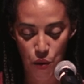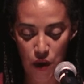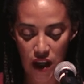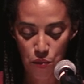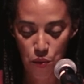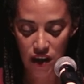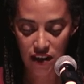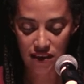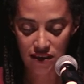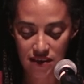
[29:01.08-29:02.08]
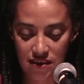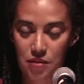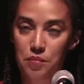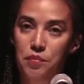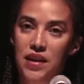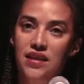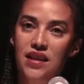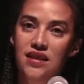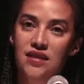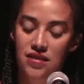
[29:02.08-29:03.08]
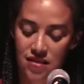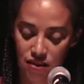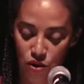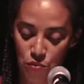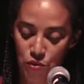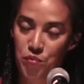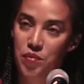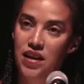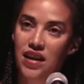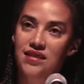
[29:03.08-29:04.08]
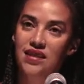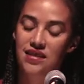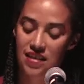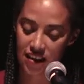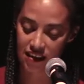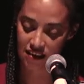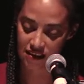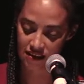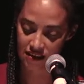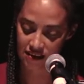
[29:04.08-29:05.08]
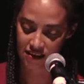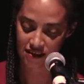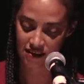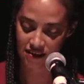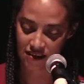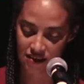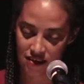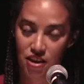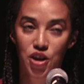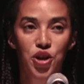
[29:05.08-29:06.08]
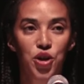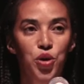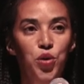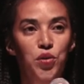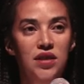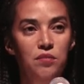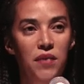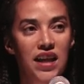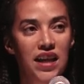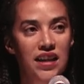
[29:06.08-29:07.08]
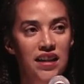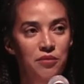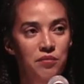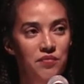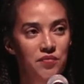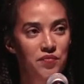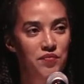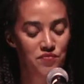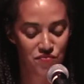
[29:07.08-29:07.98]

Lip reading: When was Patrice Lumumba assassinated? Who was Maya Hin?